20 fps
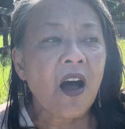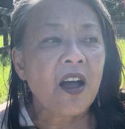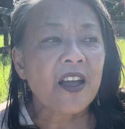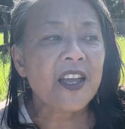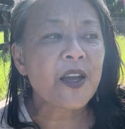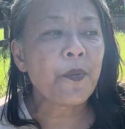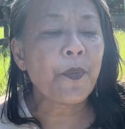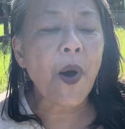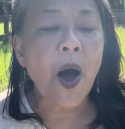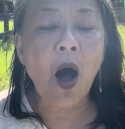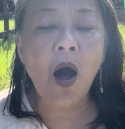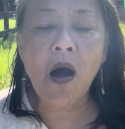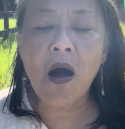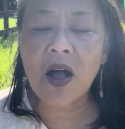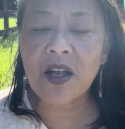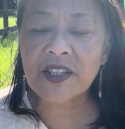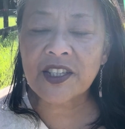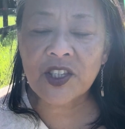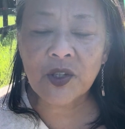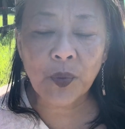
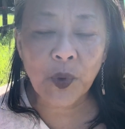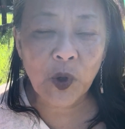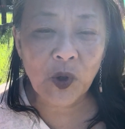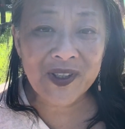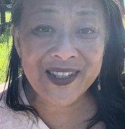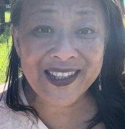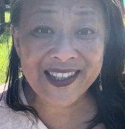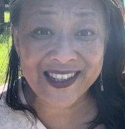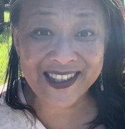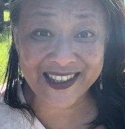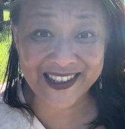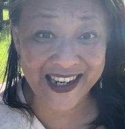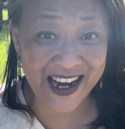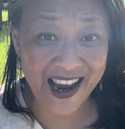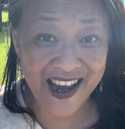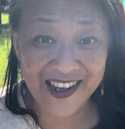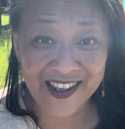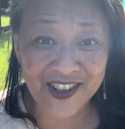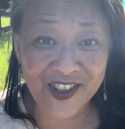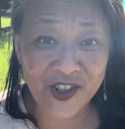impossible
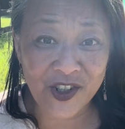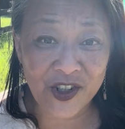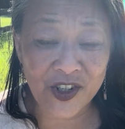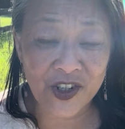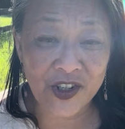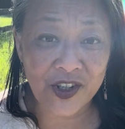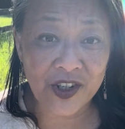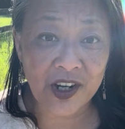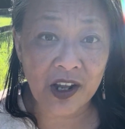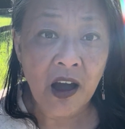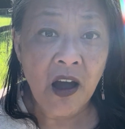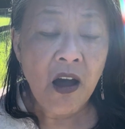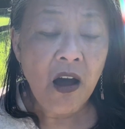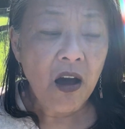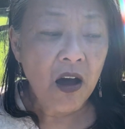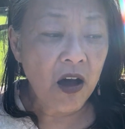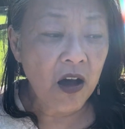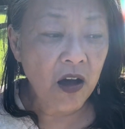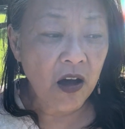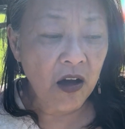standard
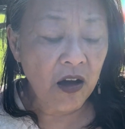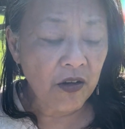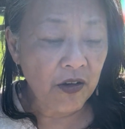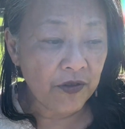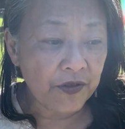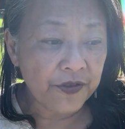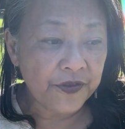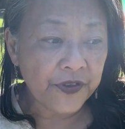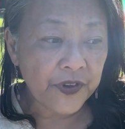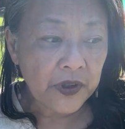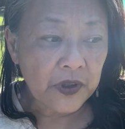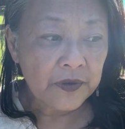of